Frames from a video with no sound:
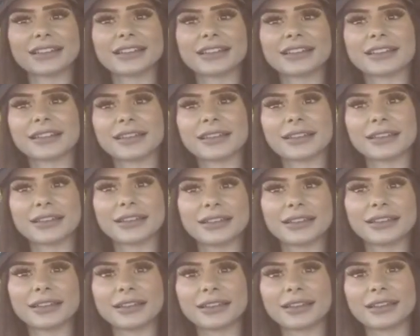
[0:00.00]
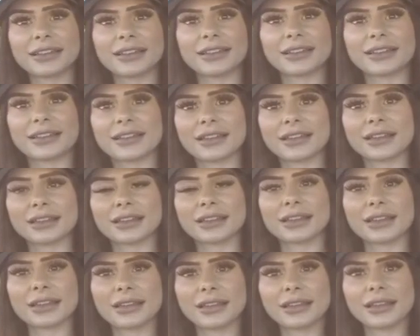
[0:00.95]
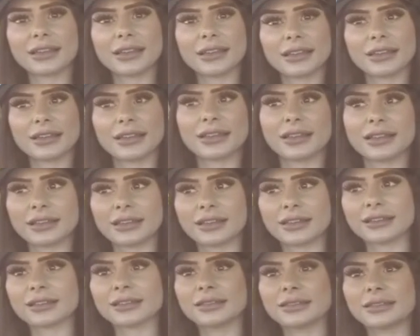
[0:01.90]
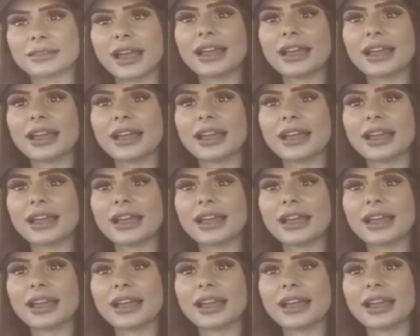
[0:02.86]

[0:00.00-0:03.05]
(not speaking)